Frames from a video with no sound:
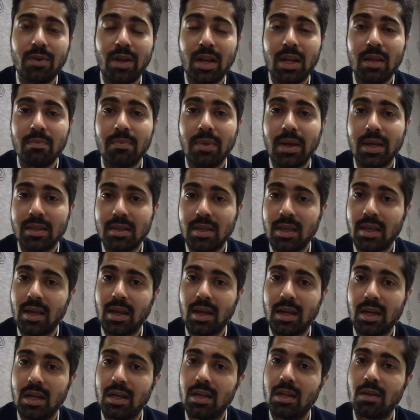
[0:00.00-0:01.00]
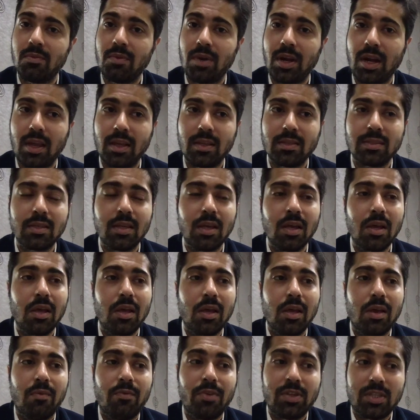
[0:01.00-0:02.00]
very big thing at Indian weddings,
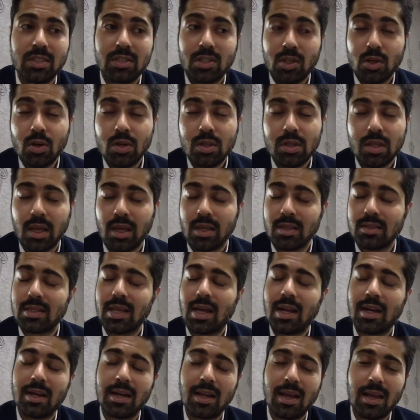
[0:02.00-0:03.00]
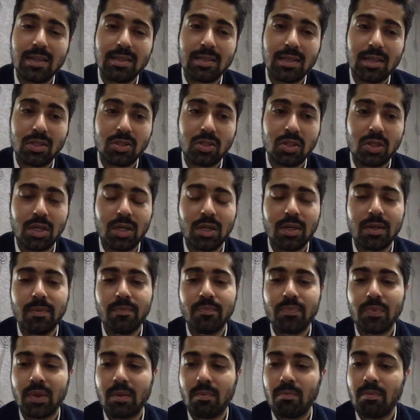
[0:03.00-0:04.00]
which is a good thing.
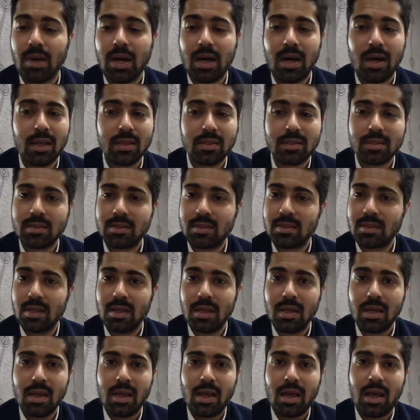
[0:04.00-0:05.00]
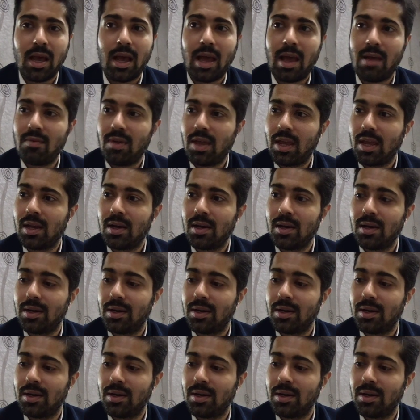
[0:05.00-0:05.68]
Sanitization, masks, having